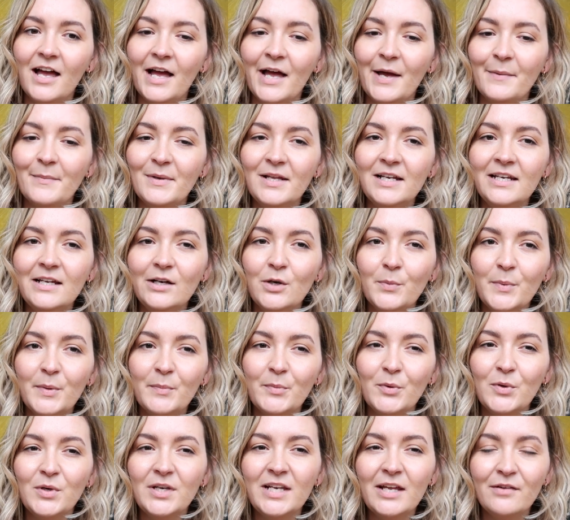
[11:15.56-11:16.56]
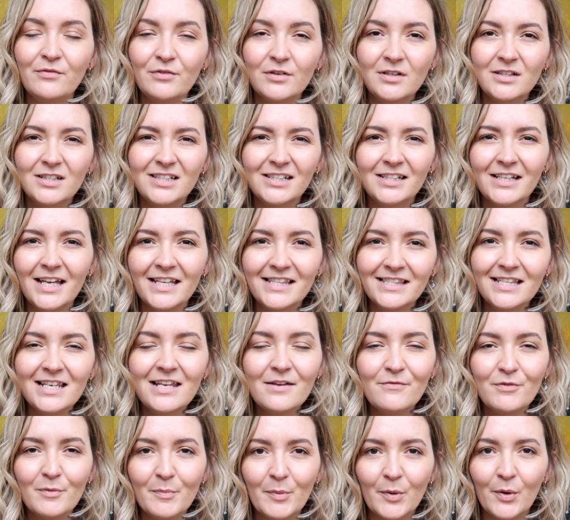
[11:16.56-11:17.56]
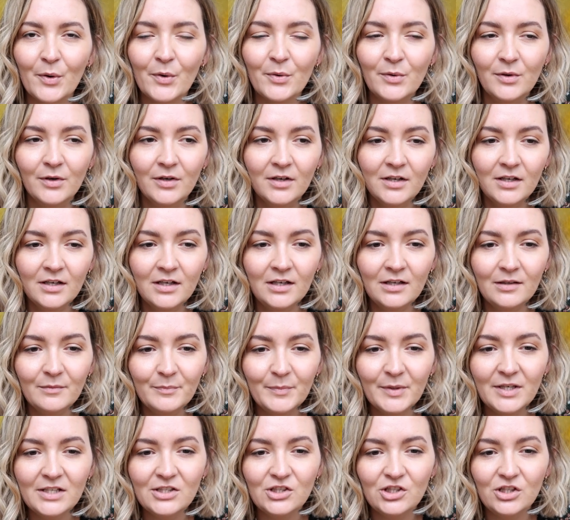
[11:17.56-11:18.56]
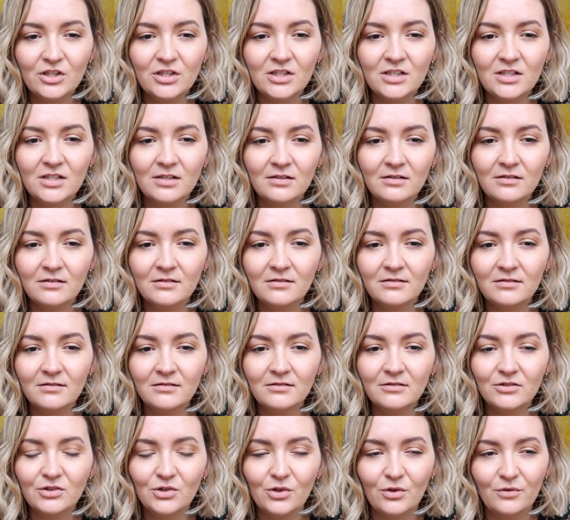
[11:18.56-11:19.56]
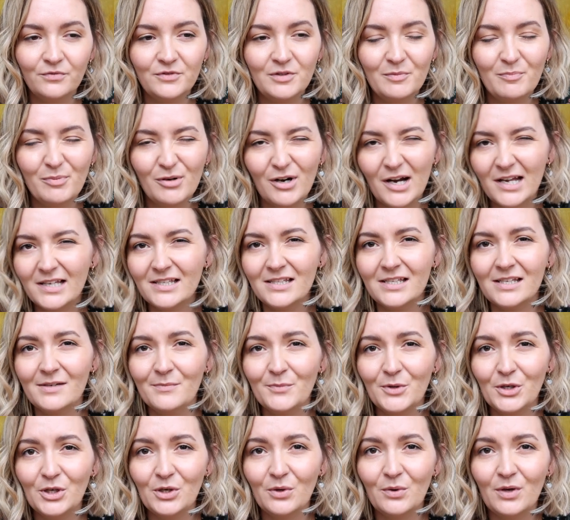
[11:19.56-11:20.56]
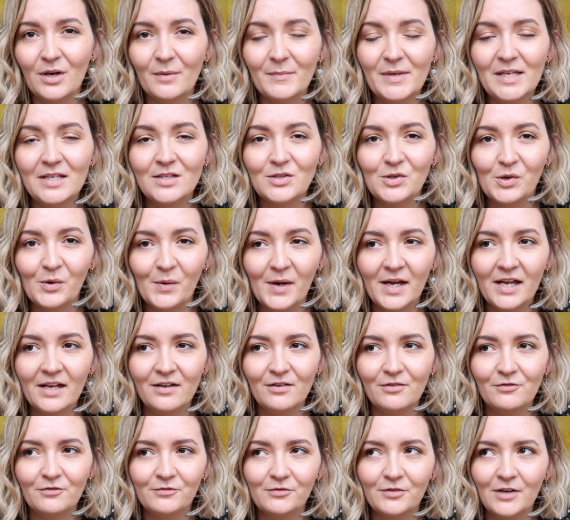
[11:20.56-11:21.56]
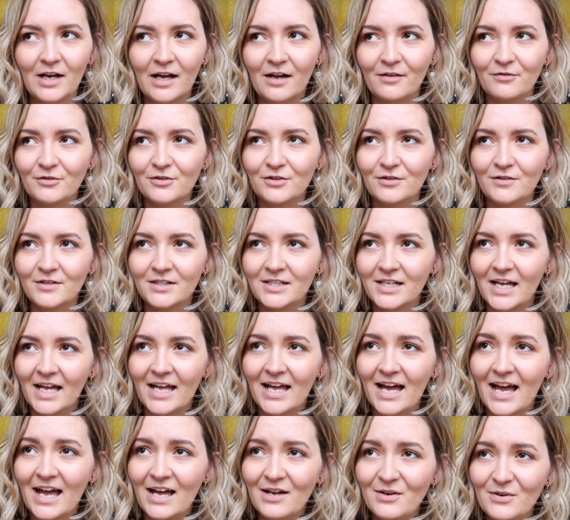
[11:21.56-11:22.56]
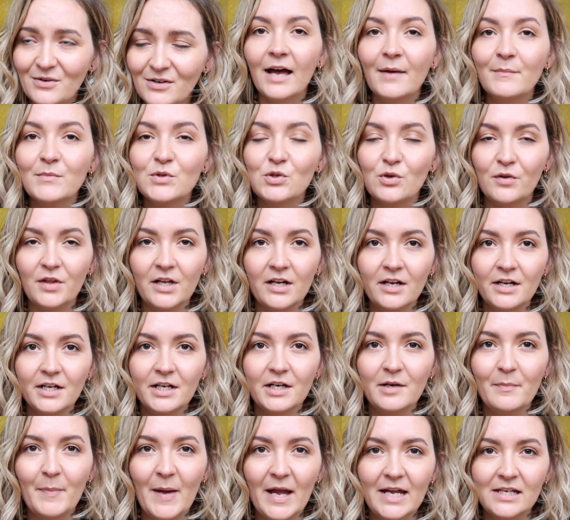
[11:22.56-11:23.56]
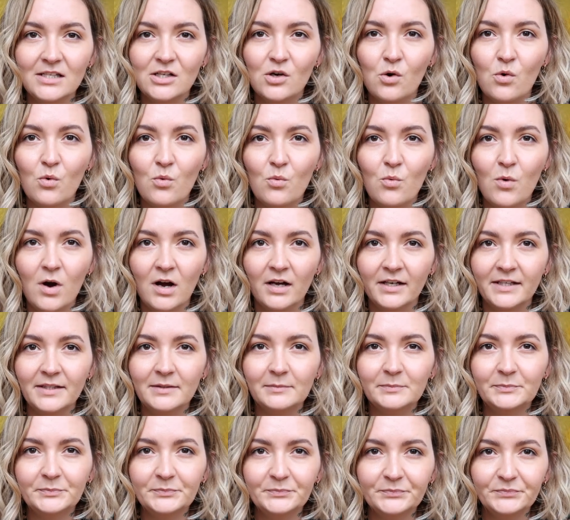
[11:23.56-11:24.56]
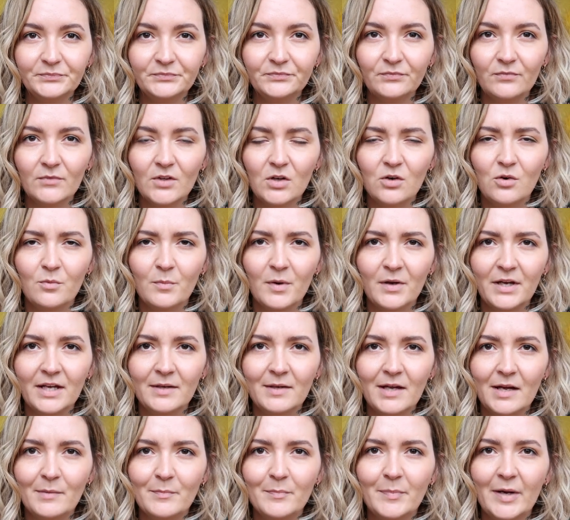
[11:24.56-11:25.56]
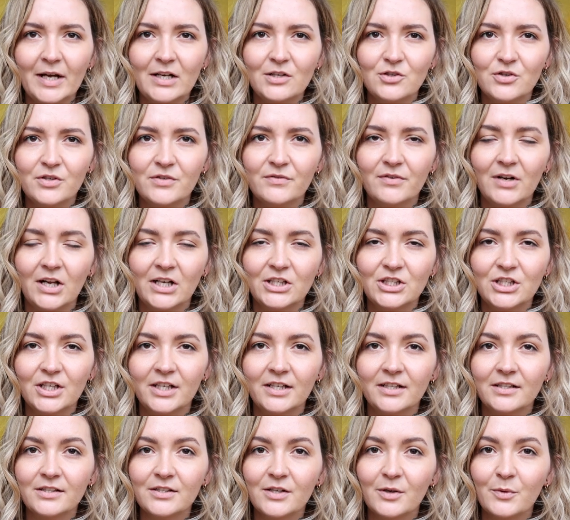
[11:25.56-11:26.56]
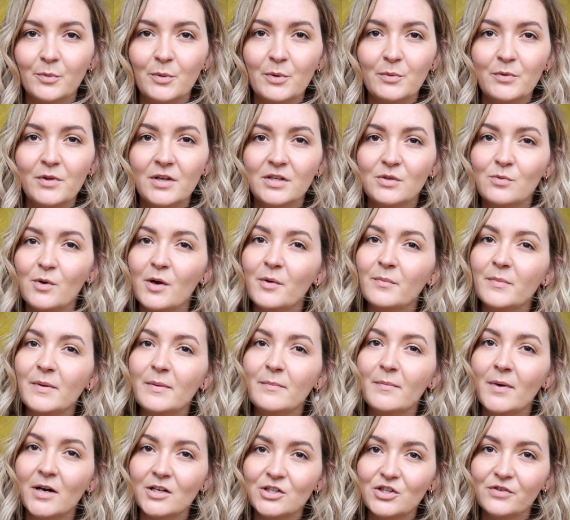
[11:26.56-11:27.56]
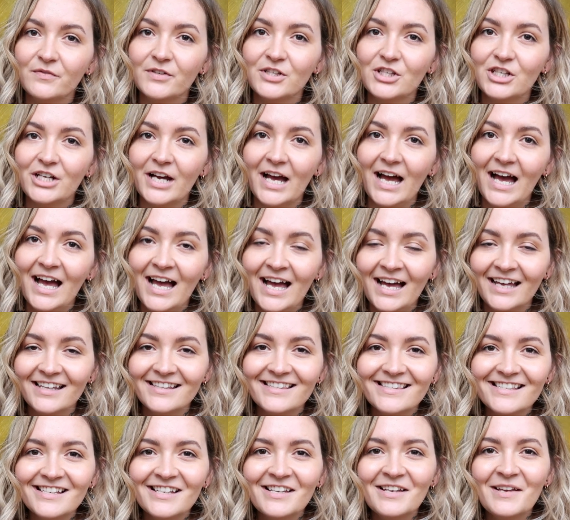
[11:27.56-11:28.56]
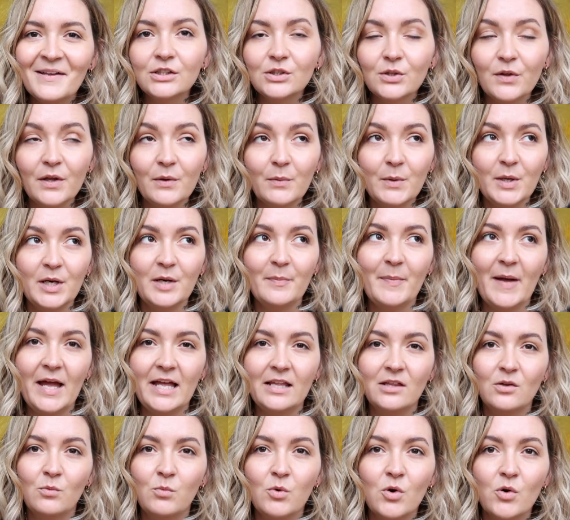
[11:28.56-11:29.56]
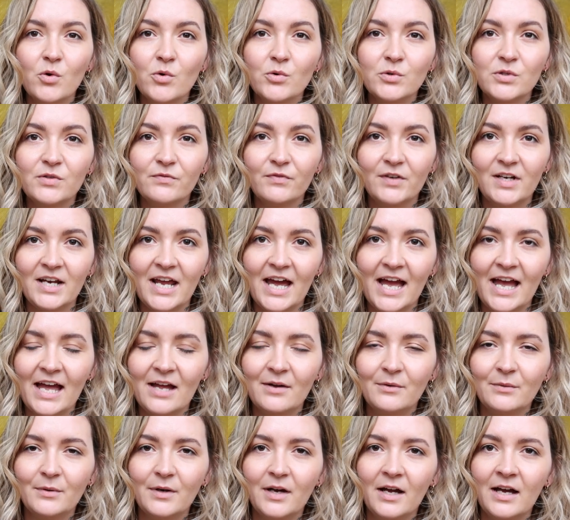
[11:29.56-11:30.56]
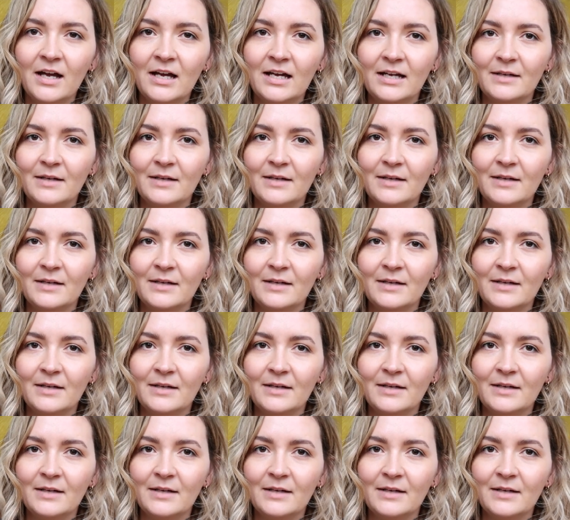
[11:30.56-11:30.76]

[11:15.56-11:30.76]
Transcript: a little bit more livable, but it's just sort of depressing when you come into it after a day out. So I think I'm going to paint it all white. Oh, my battery's flashing, so this won't be much of a chat. So I think we're going to paint the walls for now,